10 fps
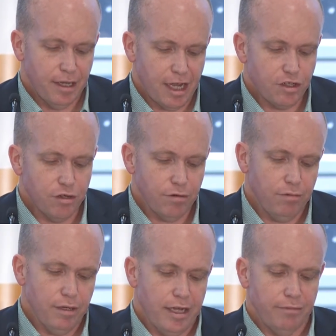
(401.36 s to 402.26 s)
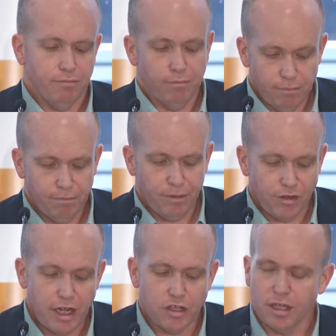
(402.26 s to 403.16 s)
a new and
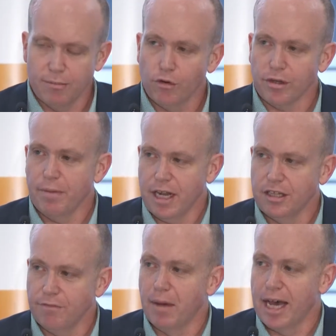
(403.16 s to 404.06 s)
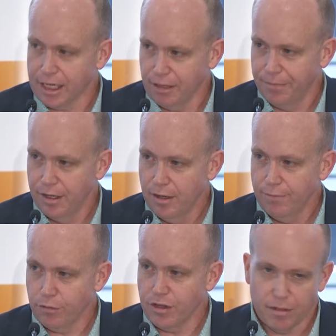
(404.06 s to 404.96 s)
potentially more competitive market
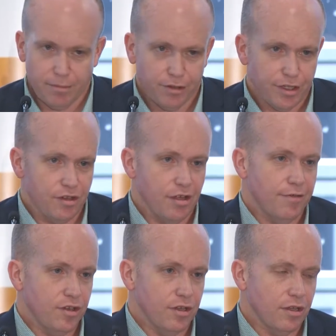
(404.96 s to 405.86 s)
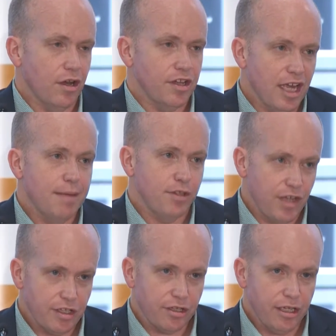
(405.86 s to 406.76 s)
for disability services. I say
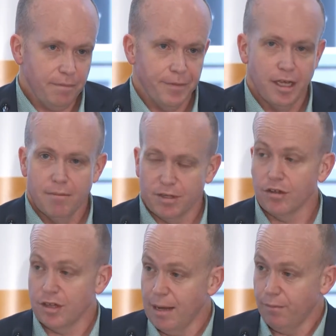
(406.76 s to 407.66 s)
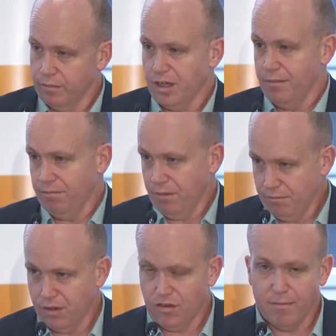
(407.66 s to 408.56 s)
potentially because some, you know,
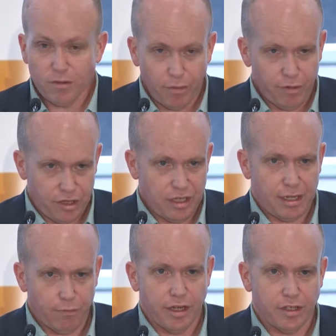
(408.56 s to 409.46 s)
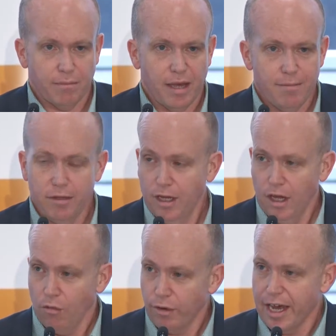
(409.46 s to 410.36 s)
in terms of what we're seeing right at the moment,
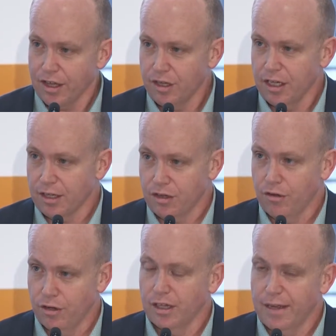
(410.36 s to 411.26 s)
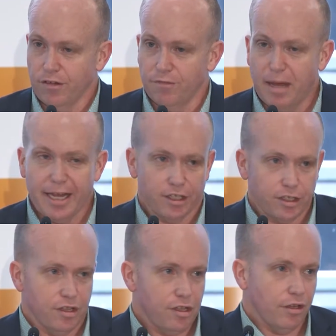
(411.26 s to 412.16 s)
we are seeing a certain level of market
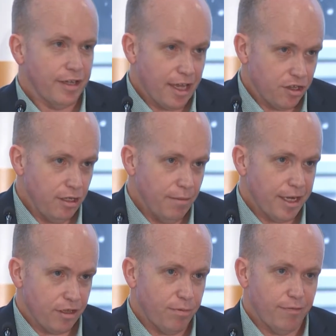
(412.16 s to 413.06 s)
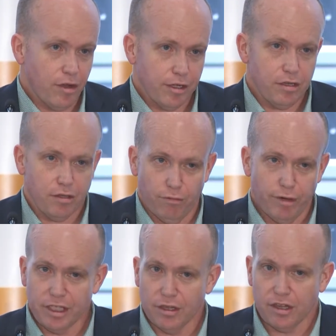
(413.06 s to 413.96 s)
consolidation amongst providers
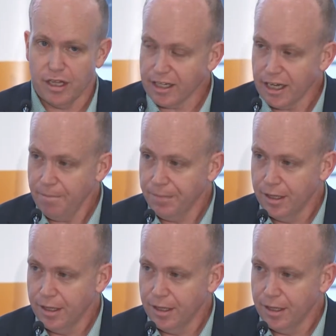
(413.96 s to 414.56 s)
already in the sector.